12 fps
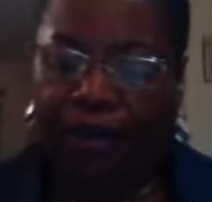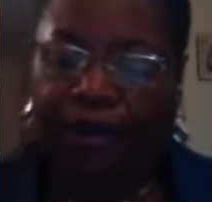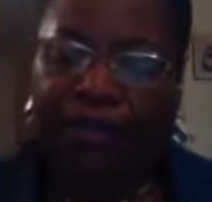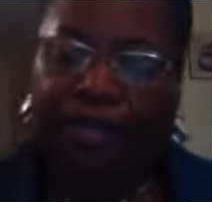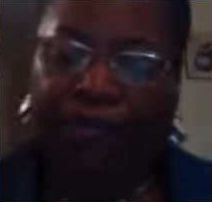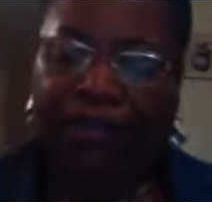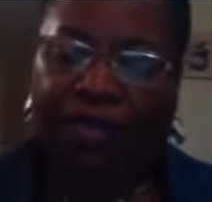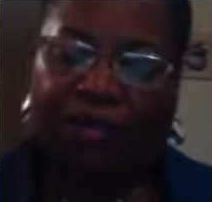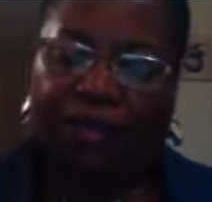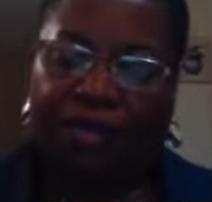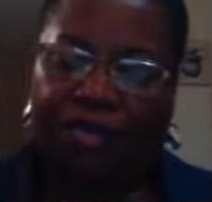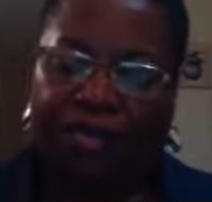It seems
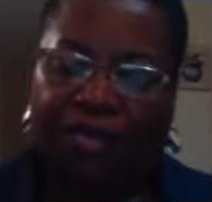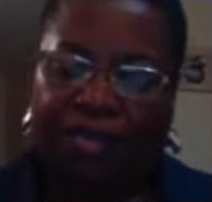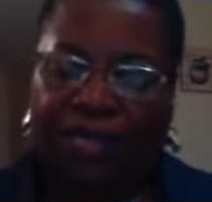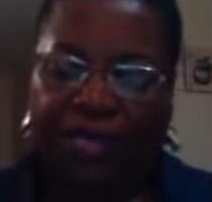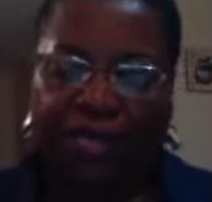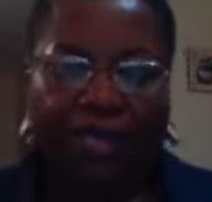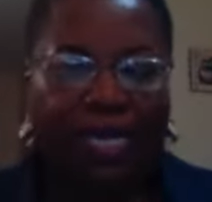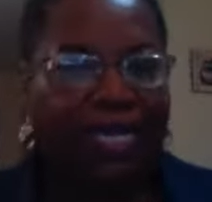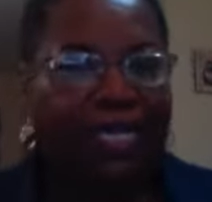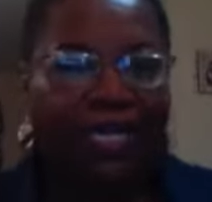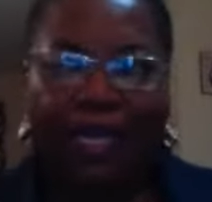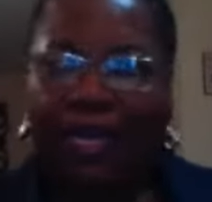obvious, doesn't it?
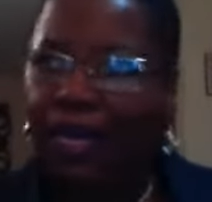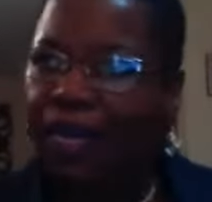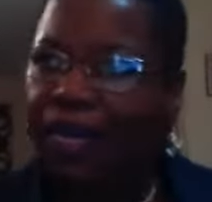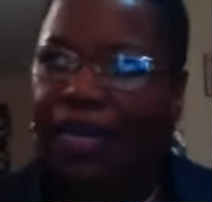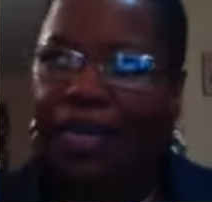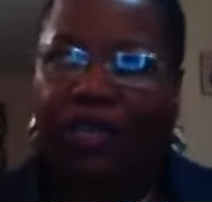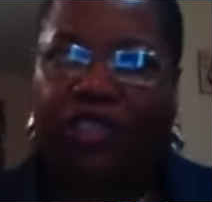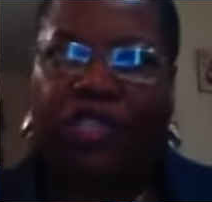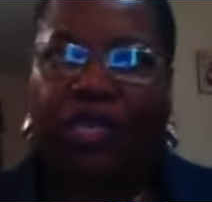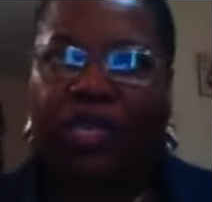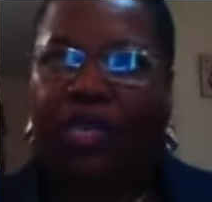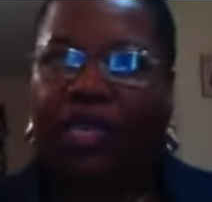It's the inaction.